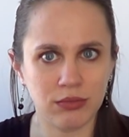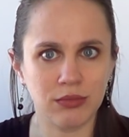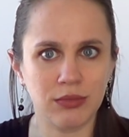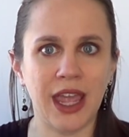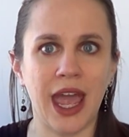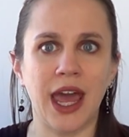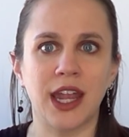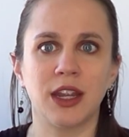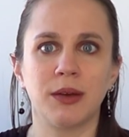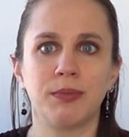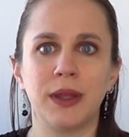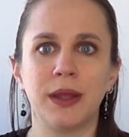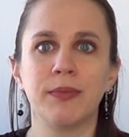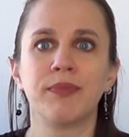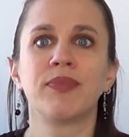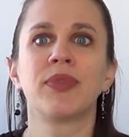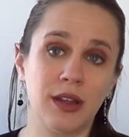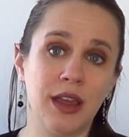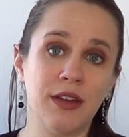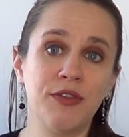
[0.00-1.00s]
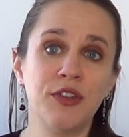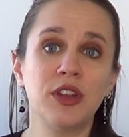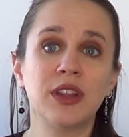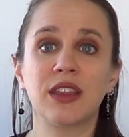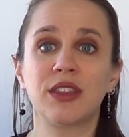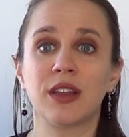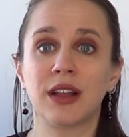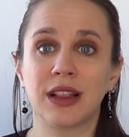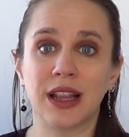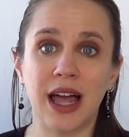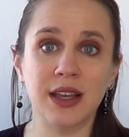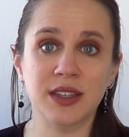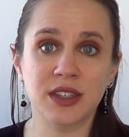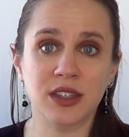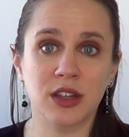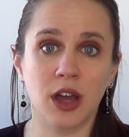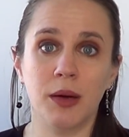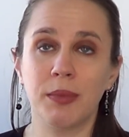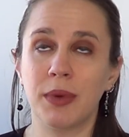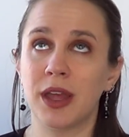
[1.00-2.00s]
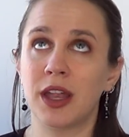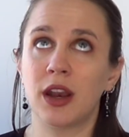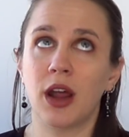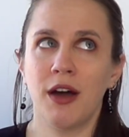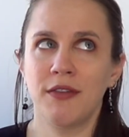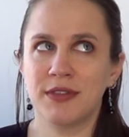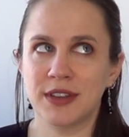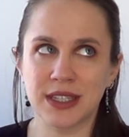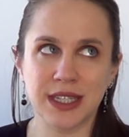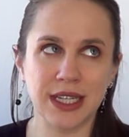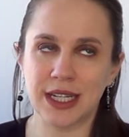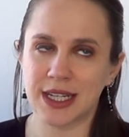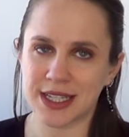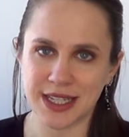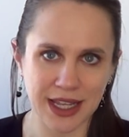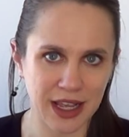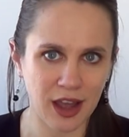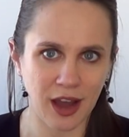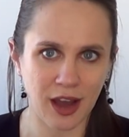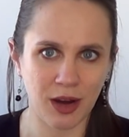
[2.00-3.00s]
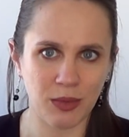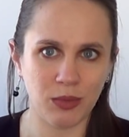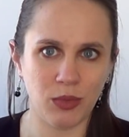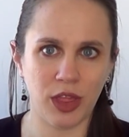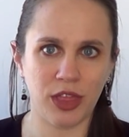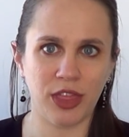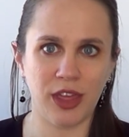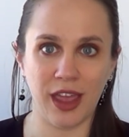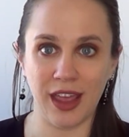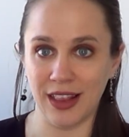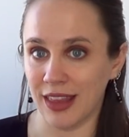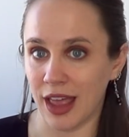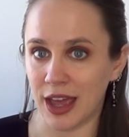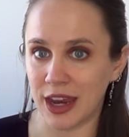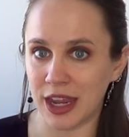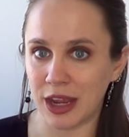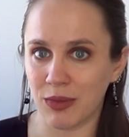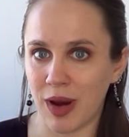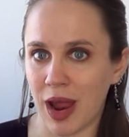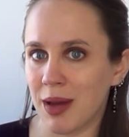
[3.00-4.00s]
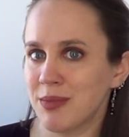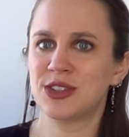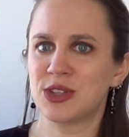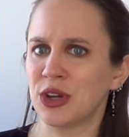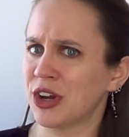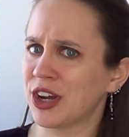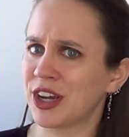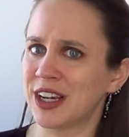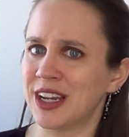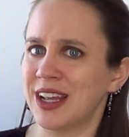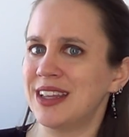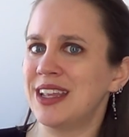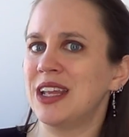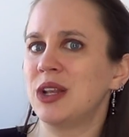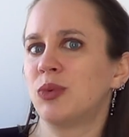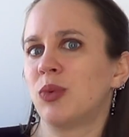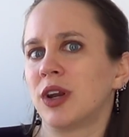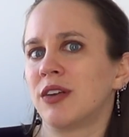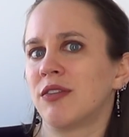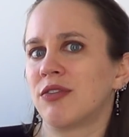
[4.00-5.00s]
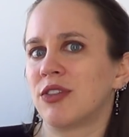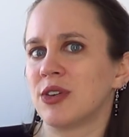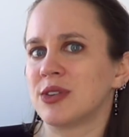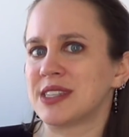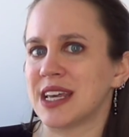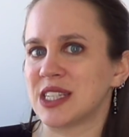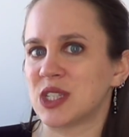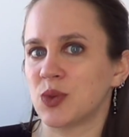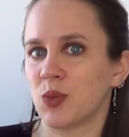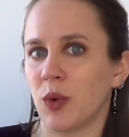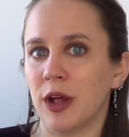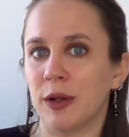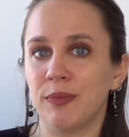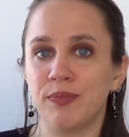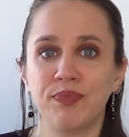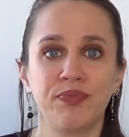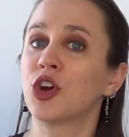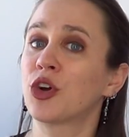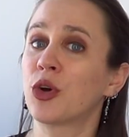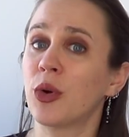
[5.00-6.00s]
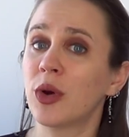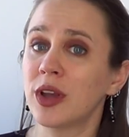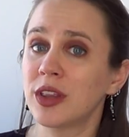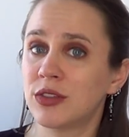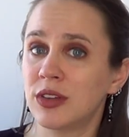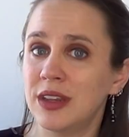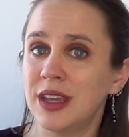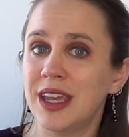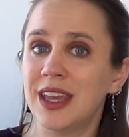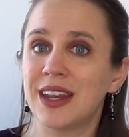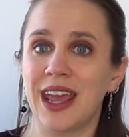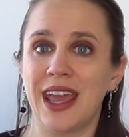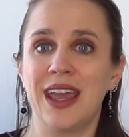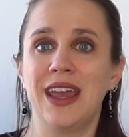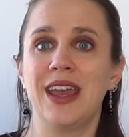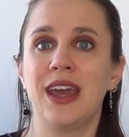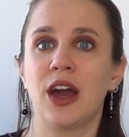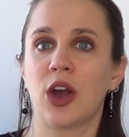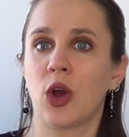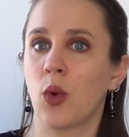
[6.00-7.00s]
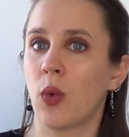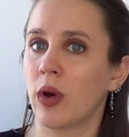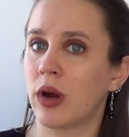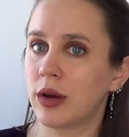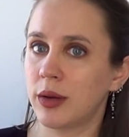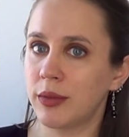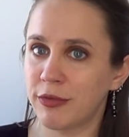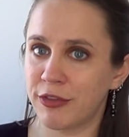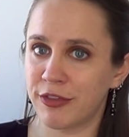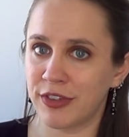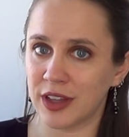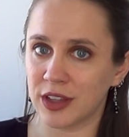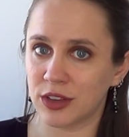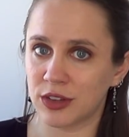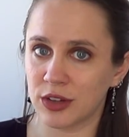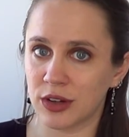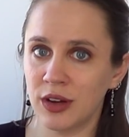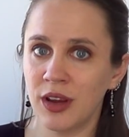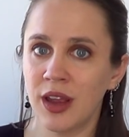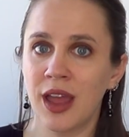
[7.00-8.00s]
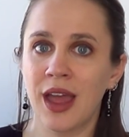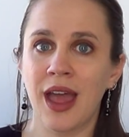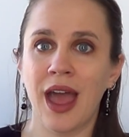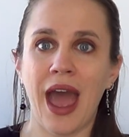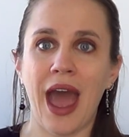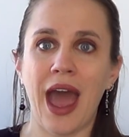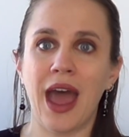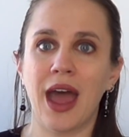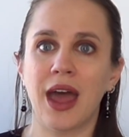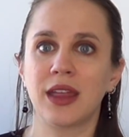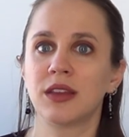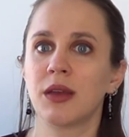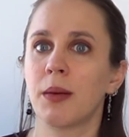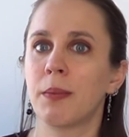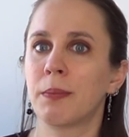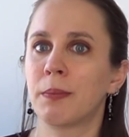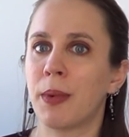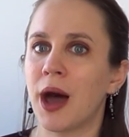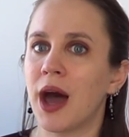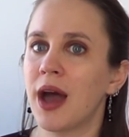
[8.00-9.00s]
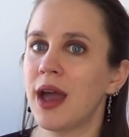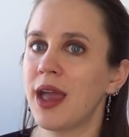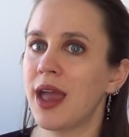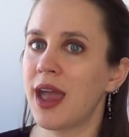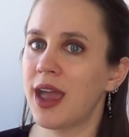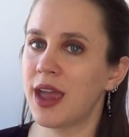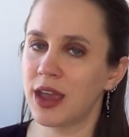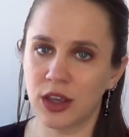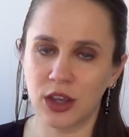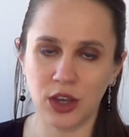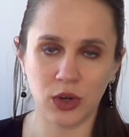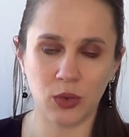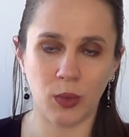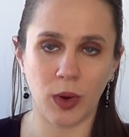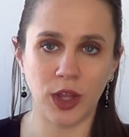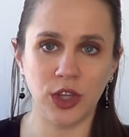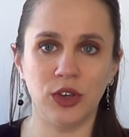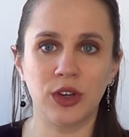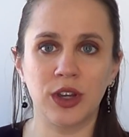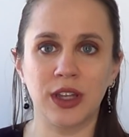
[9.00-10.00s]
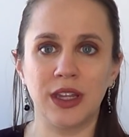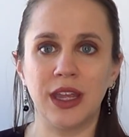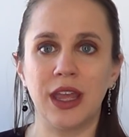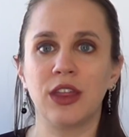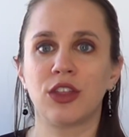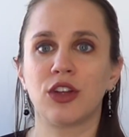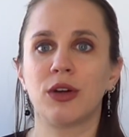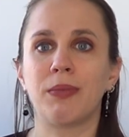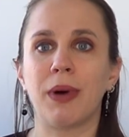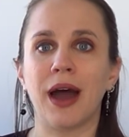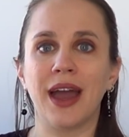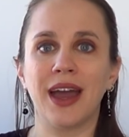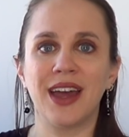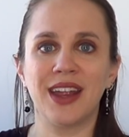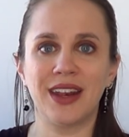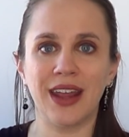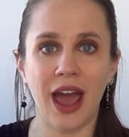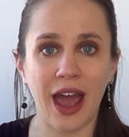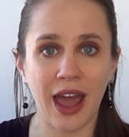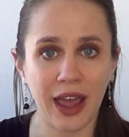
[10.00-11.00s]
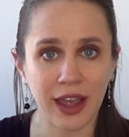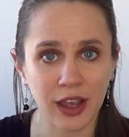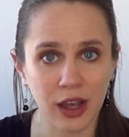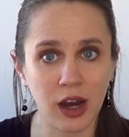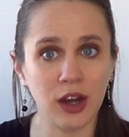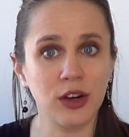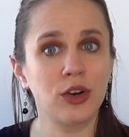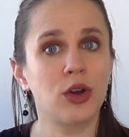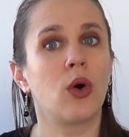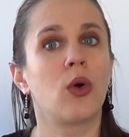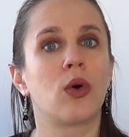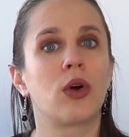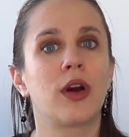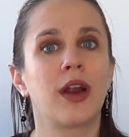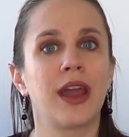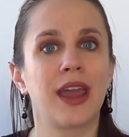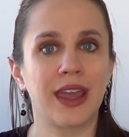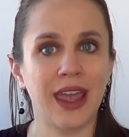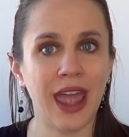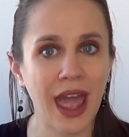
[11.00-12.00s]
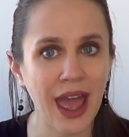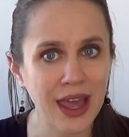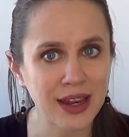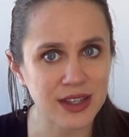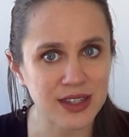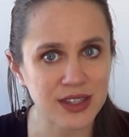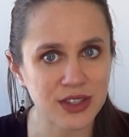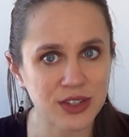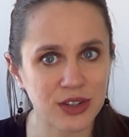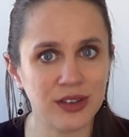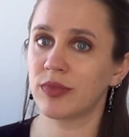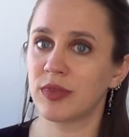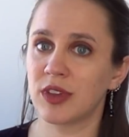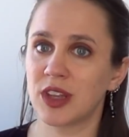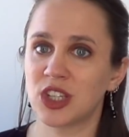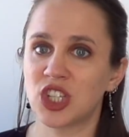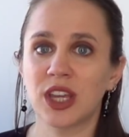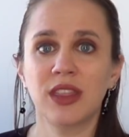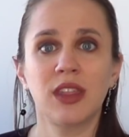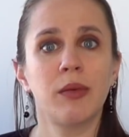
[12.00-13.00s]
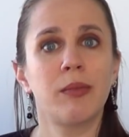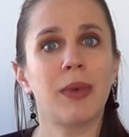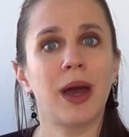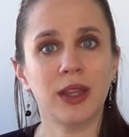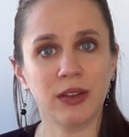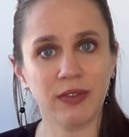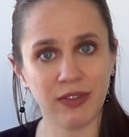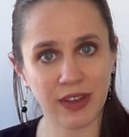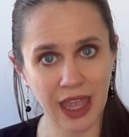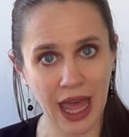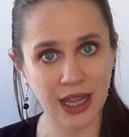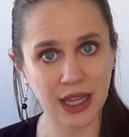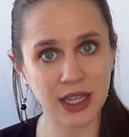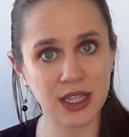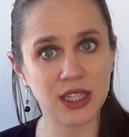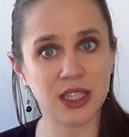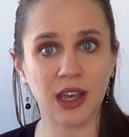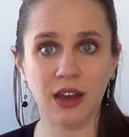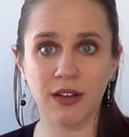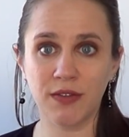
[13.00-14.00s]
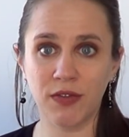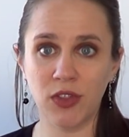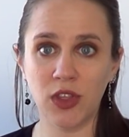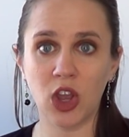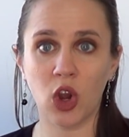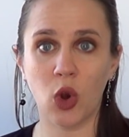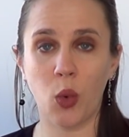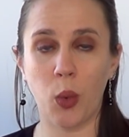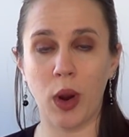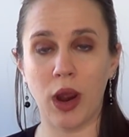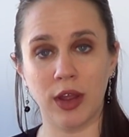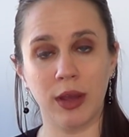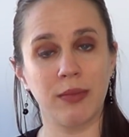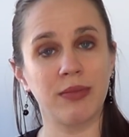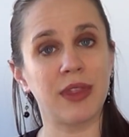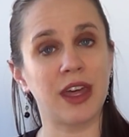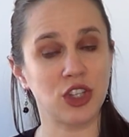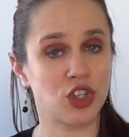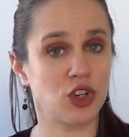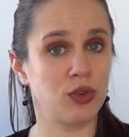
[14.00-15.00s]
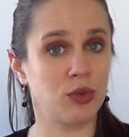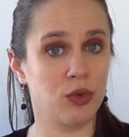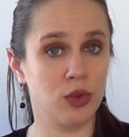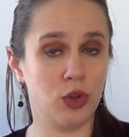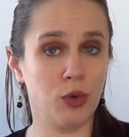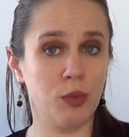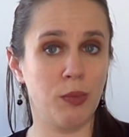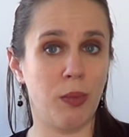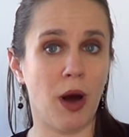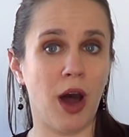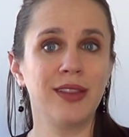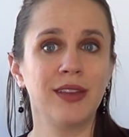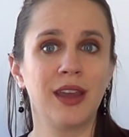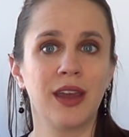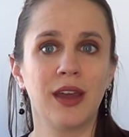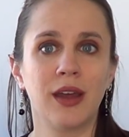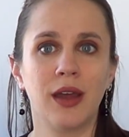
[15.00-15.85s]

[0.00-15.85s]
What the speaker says: canopy. If you take the glass top, it obviously doesn't come with a lighting ramp, so you're gonna need one of those as well. You're going to need an aquarium filter, and buy a good one. You can either buy it hang-on or a canister. Check the amount of gallons of the aquarium that you bought